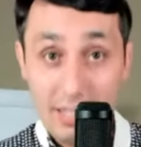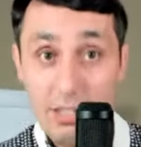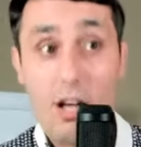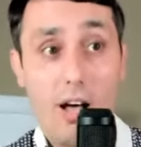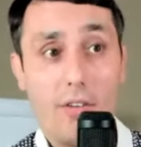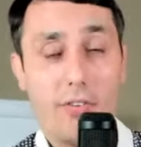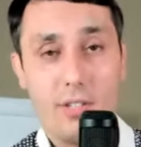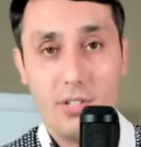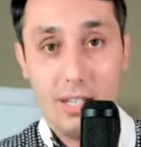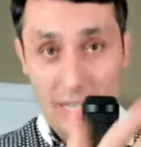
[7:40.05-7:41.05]
in the
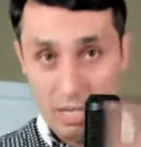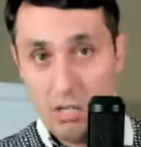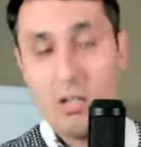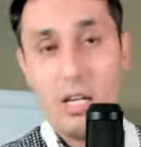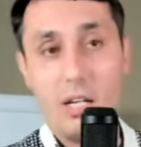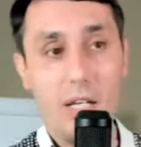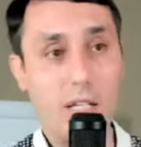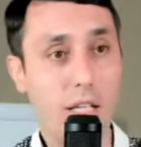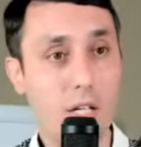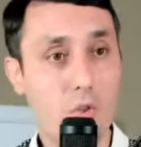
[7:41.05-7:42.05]
office here in
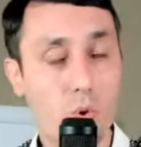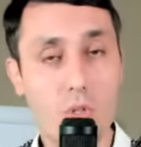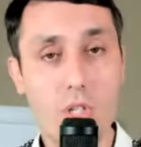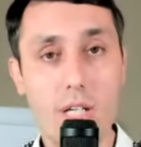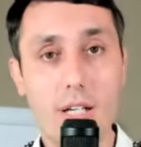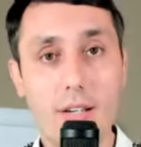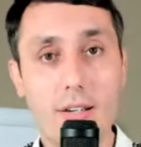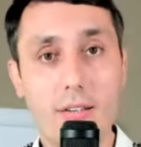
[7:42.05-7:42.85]
atlanta georgia